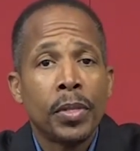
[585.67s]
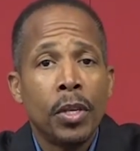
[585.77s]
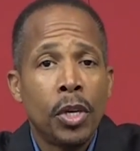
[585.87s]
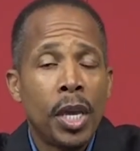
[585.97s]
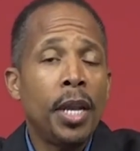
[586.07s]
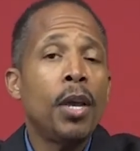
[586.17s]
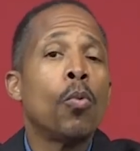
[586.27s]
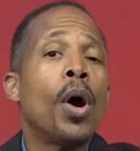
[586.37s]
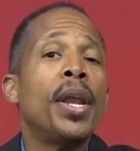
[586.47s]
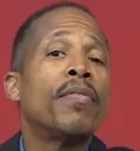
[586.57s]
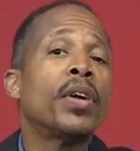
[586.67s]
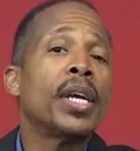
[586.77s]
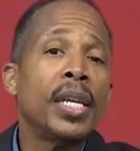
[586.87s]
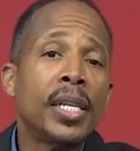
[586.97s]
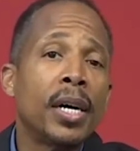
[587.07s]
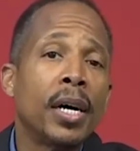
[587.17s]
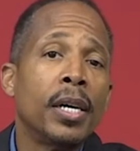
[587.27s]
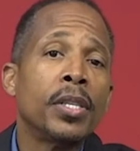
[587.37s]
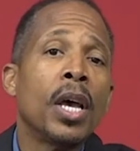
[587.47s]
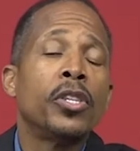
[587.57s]
You get it? Whatever he
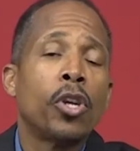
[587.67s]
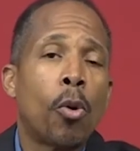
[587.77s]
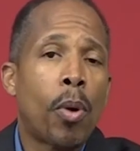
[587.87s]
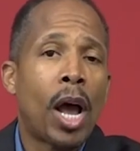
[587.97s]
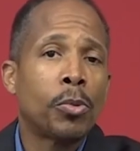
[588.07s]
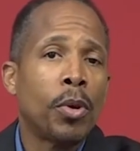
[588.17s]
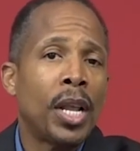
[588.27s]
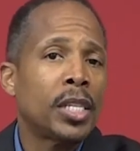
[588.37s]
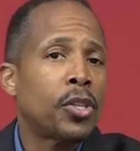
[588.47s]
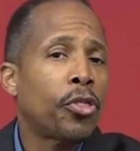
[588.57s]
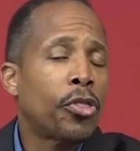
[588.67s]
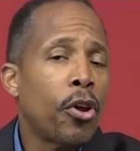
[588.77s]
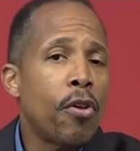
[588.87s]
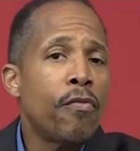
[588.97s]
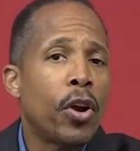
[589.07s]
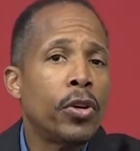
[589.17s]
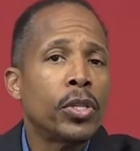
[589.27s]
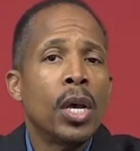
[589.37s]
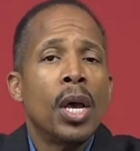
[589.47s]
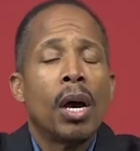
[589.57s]
does shall prosper. That's the third
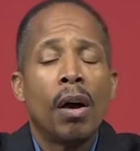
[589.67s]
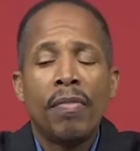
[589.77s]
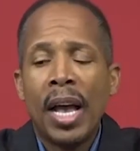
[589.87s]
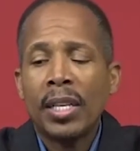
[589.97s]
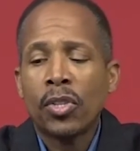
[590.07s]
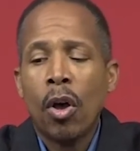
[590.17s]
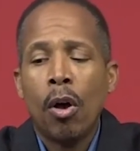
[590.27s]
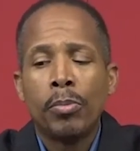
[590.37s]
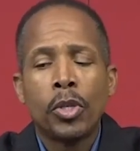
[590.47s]
verse of that psalm.